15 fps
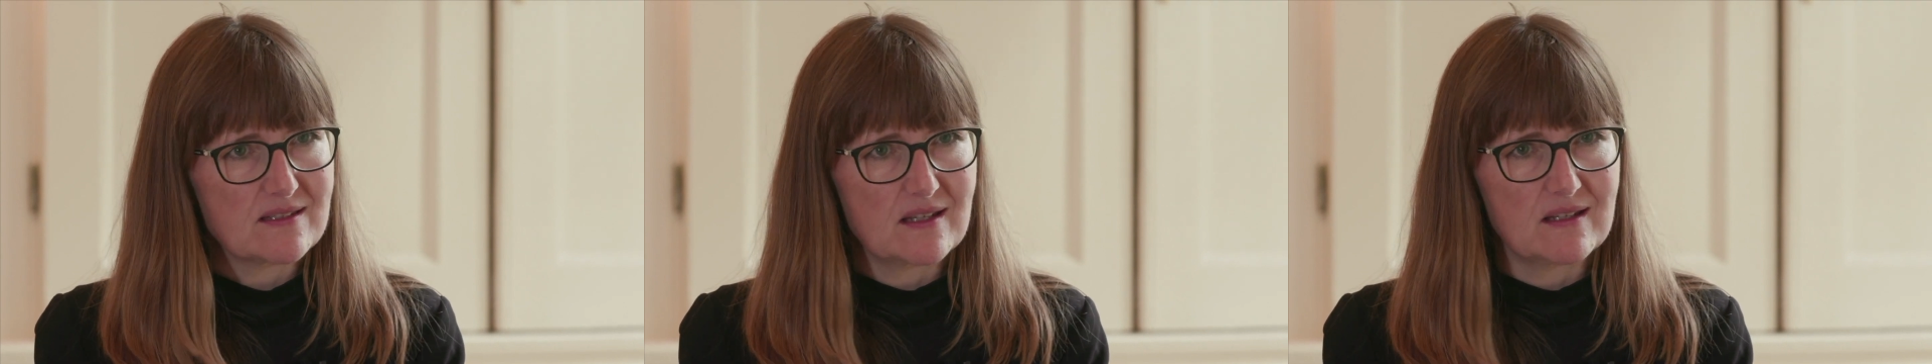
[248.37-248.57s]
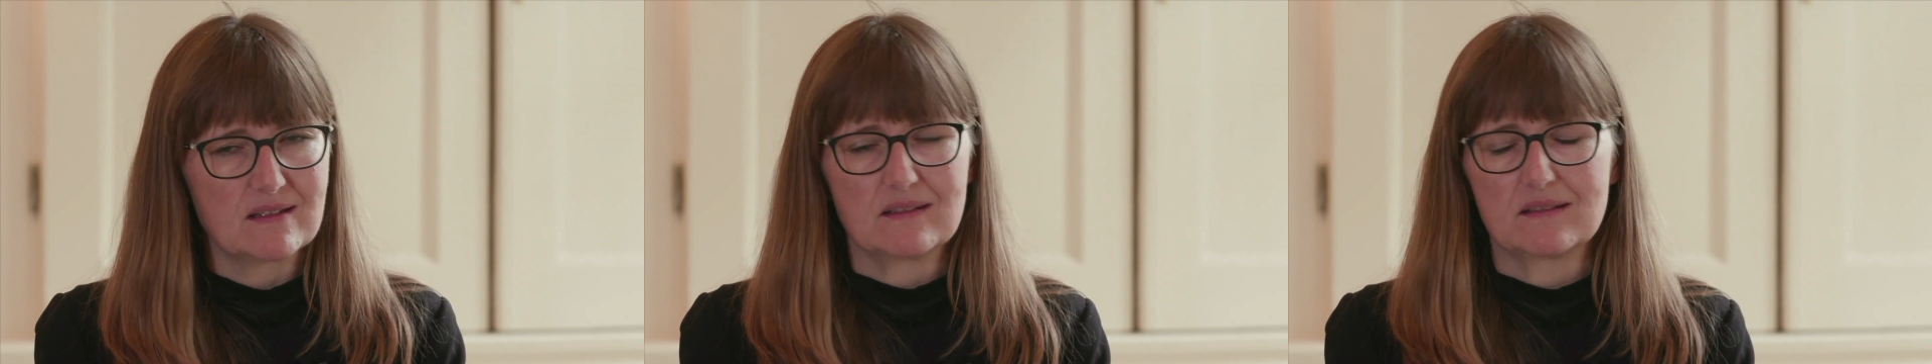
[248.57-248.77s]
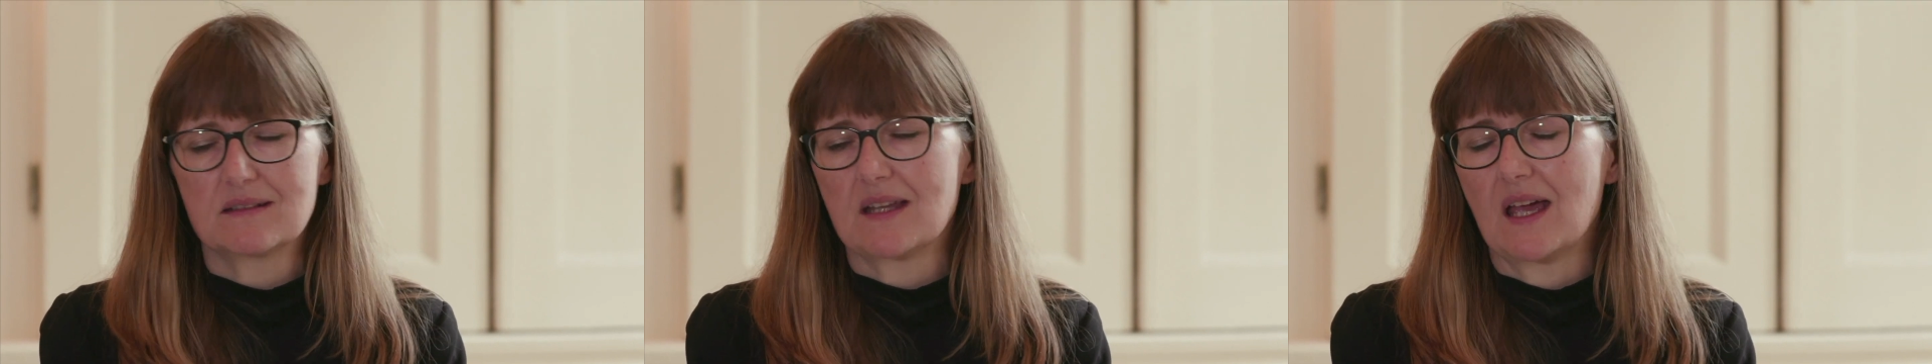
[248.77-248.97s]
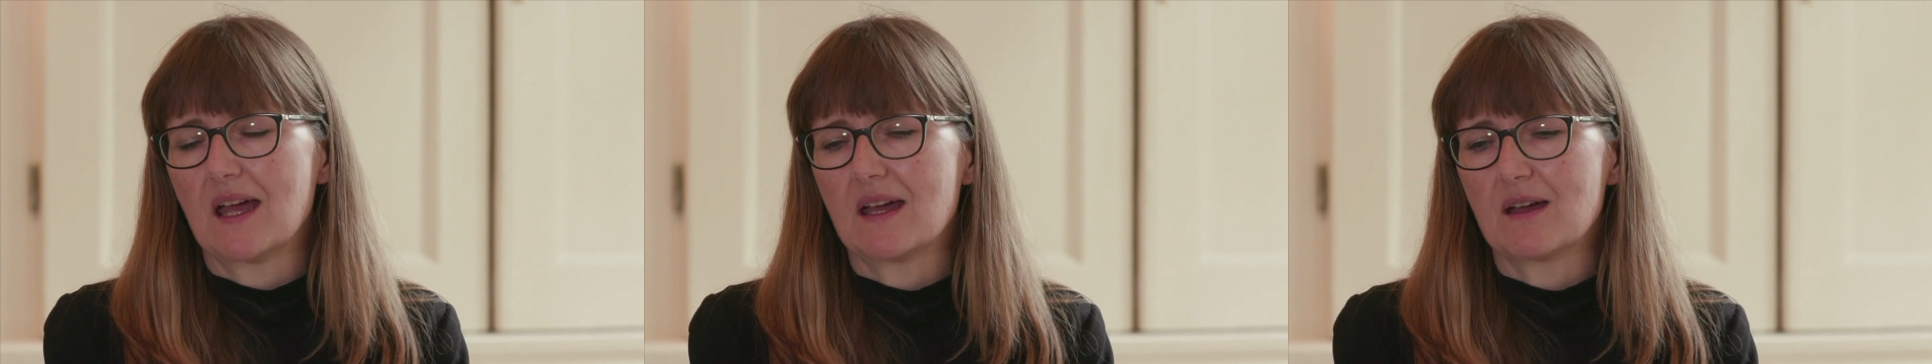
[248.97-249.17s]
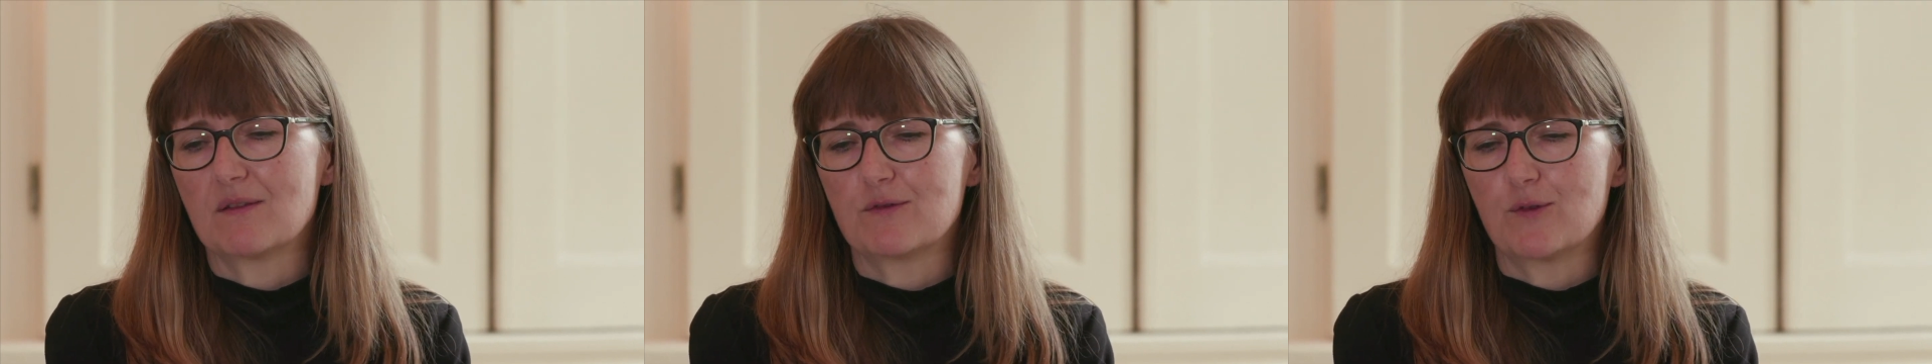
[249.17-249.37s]
certain
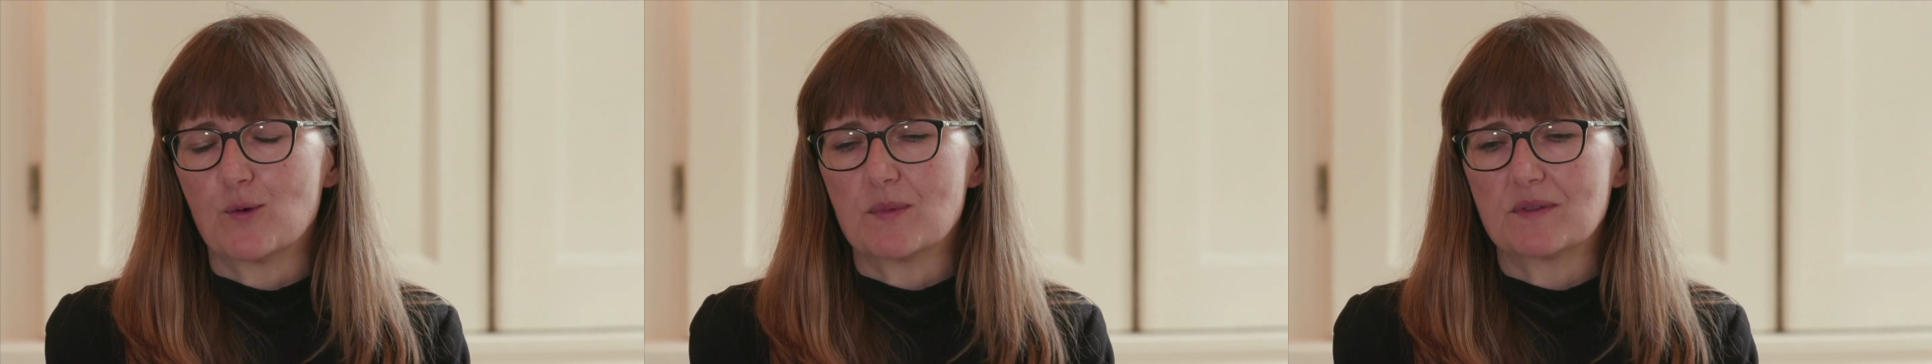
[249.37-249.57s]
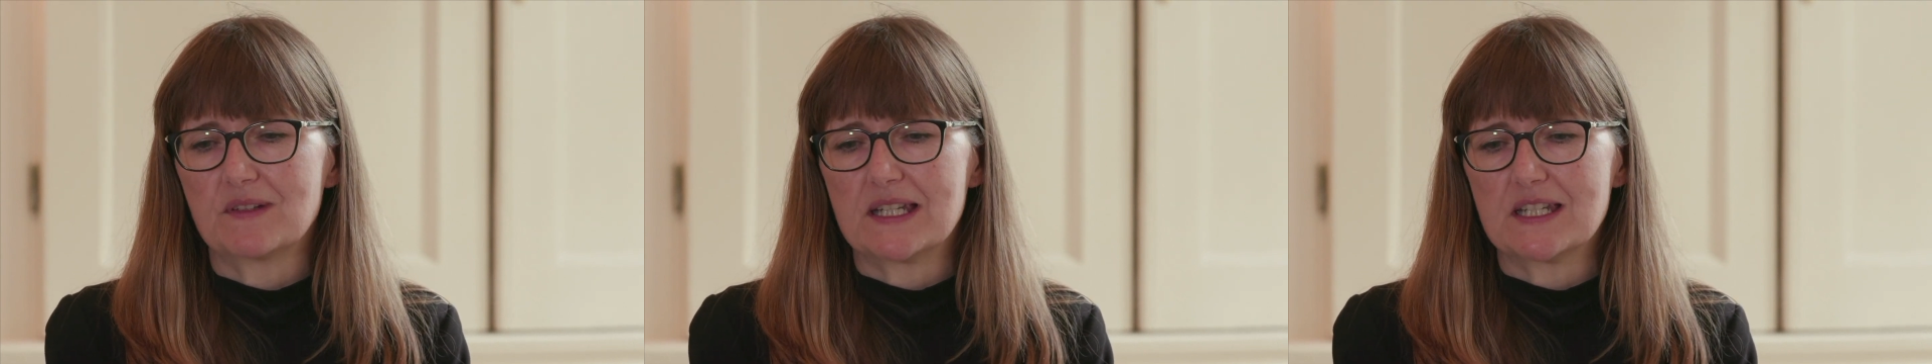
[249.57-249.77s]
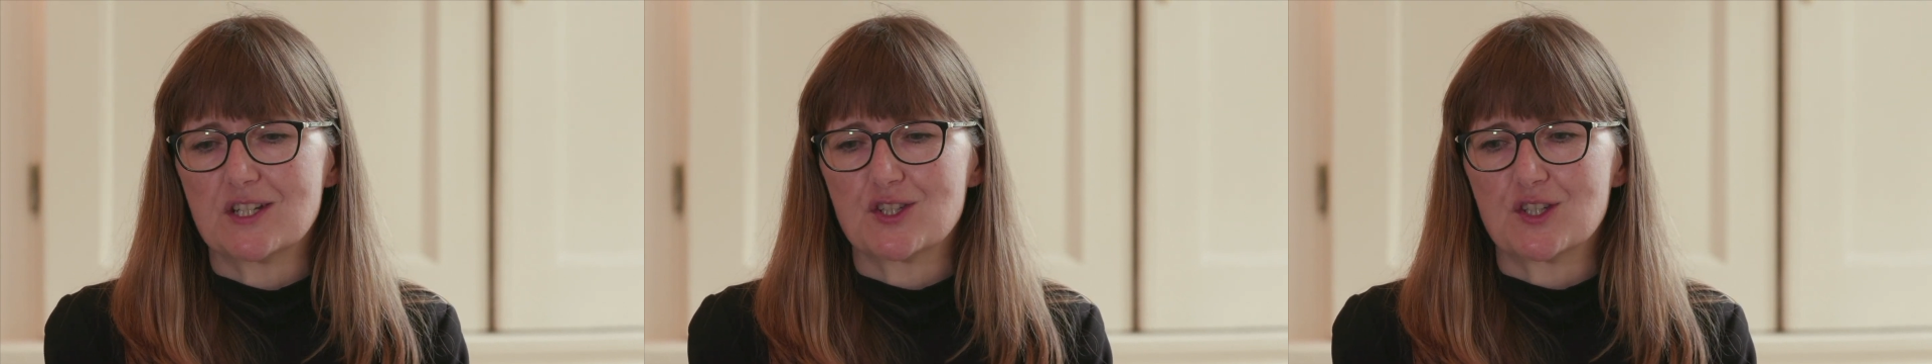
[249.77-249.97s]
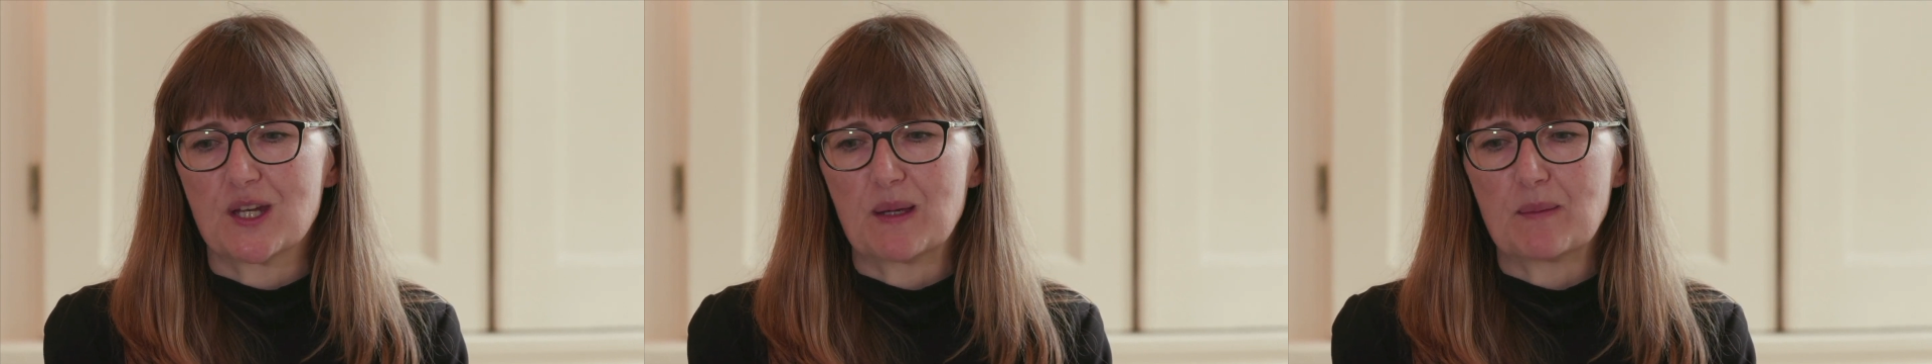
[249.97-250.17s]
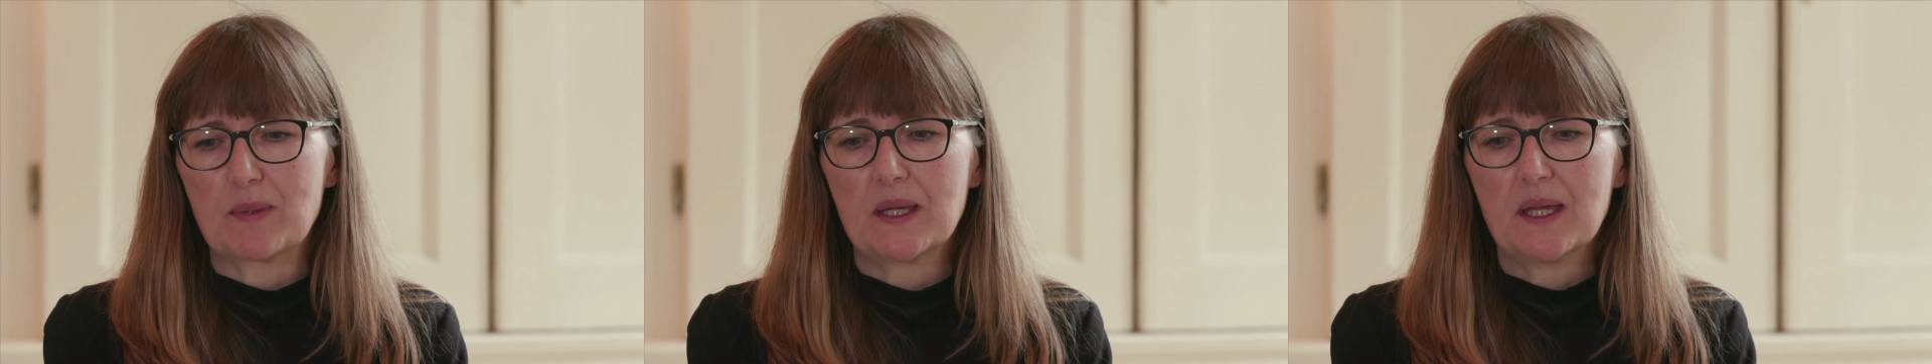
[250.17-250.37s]
form of
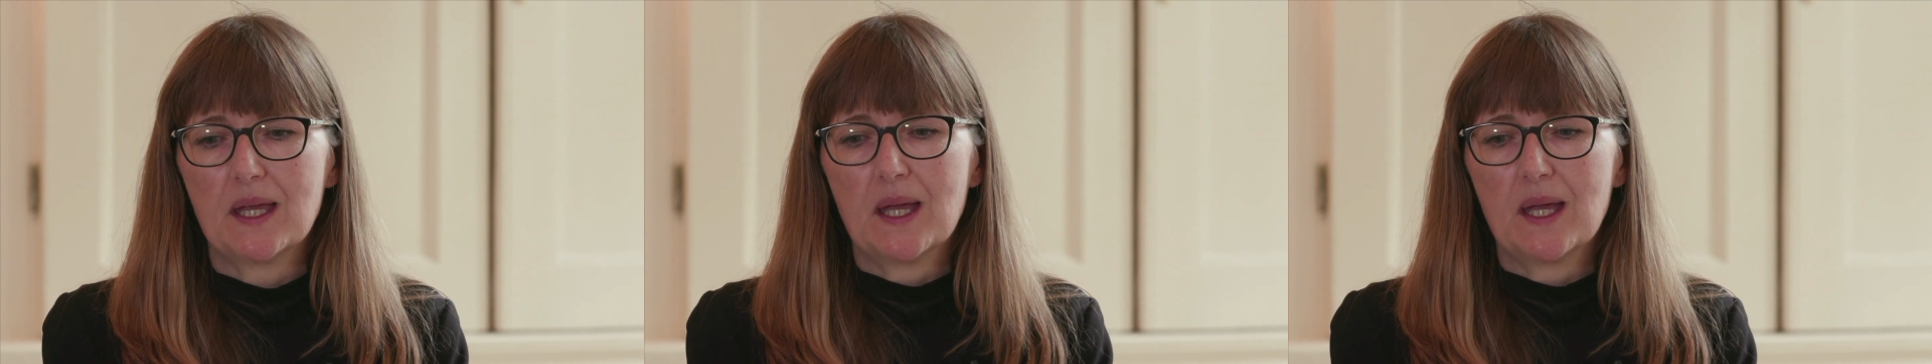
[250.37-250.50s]
leadership,